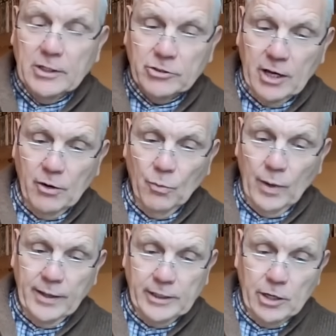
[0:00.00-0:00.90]
So
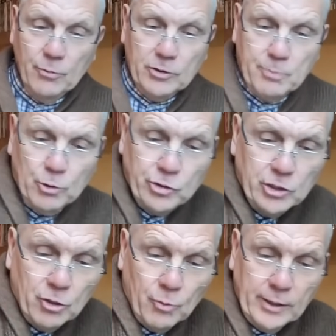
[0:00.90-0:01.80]
whether you was pushing
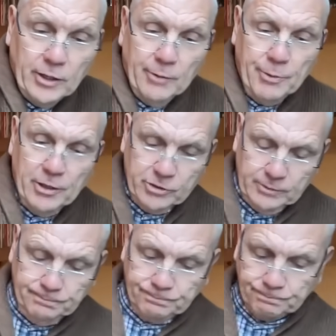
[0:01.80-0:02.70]
or whether the person,